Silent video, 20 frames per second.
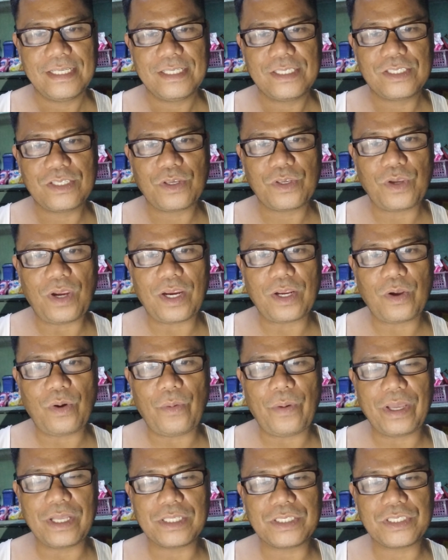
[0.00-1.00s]
So you are
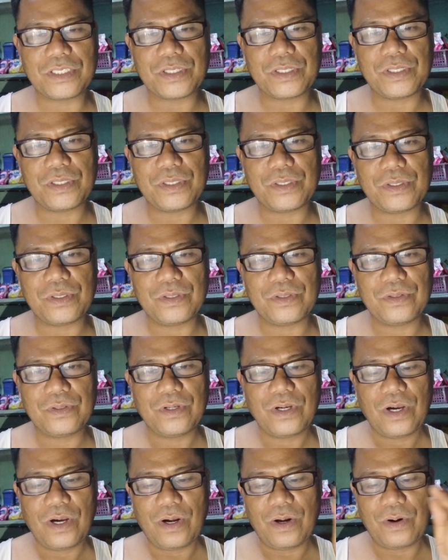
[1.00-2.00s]
going to
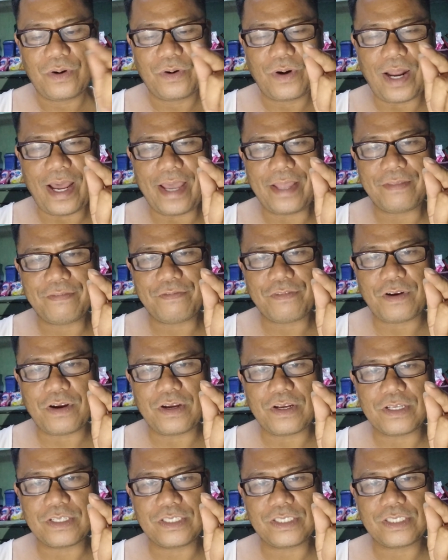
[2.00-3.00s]
write
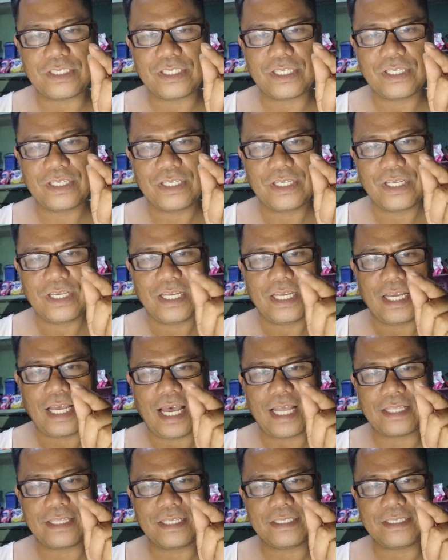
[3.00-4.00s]
first
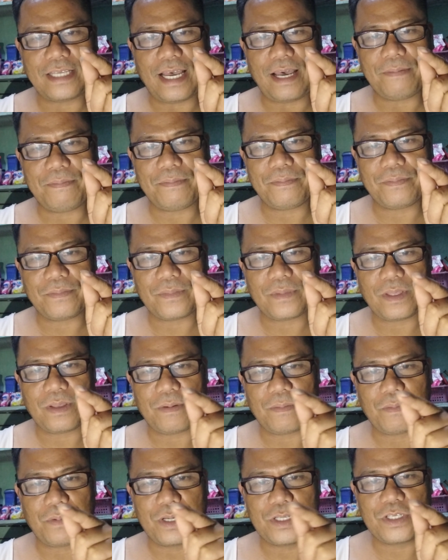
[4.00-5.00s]
at the top
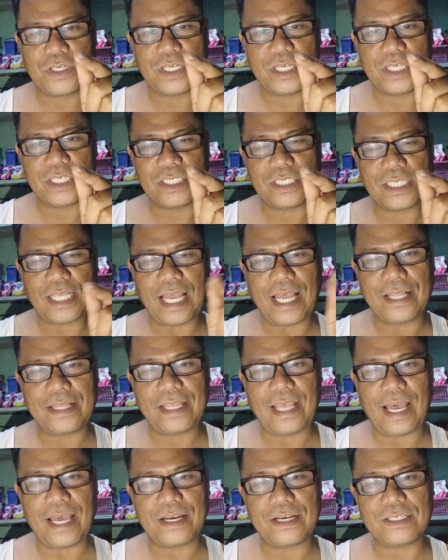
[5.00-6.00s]
prejudice and
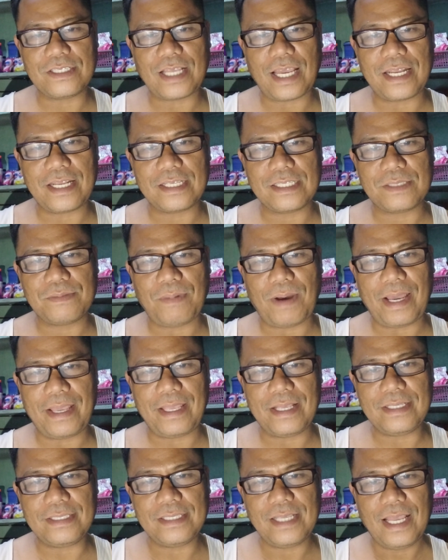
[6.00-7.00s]
the other side is
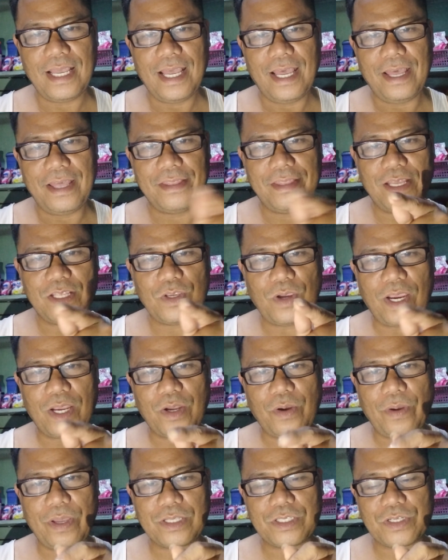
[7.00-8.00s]
bias. Then you are
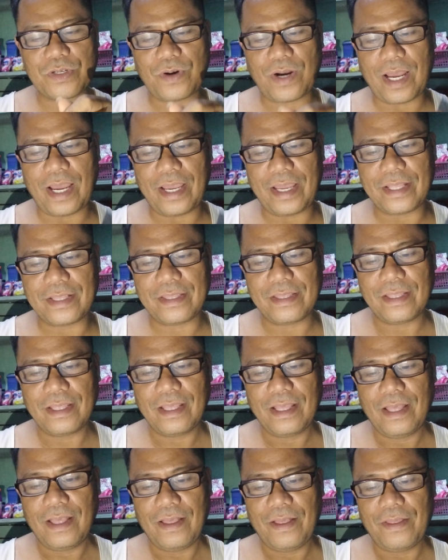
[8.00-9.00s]
going to write
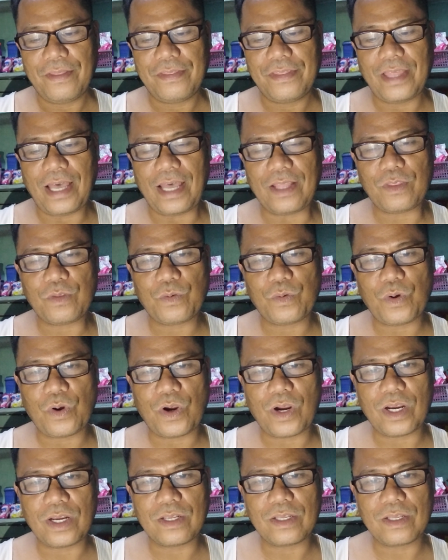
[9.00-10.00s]
that
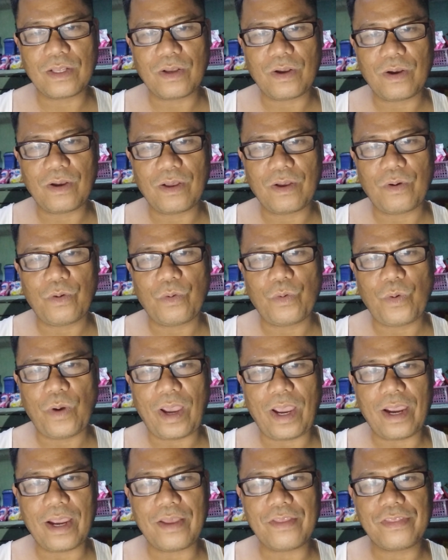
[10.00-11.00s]
word
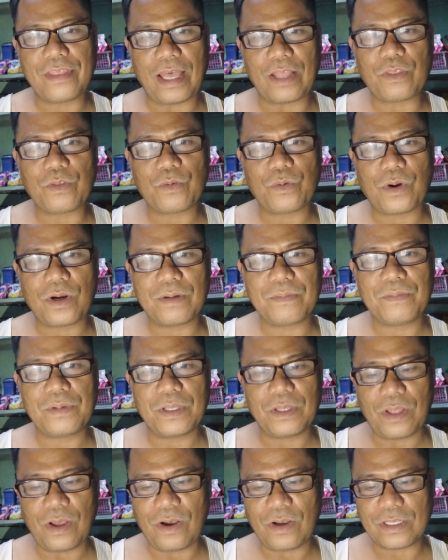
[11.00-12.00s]
where that word
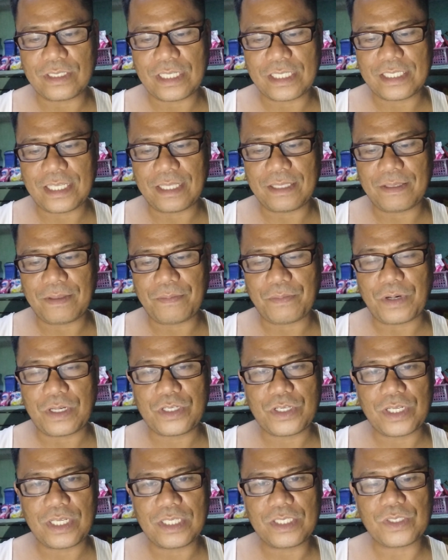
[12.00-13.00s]
belongs. Is it
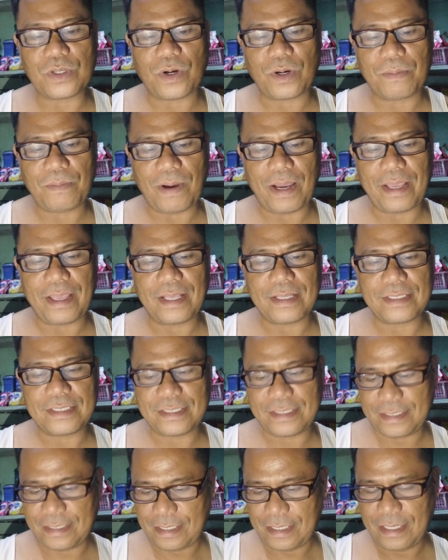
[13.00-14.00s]
prejudice or
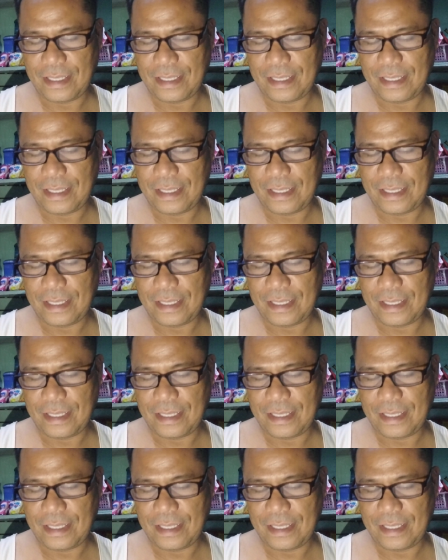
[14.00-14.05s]
bias?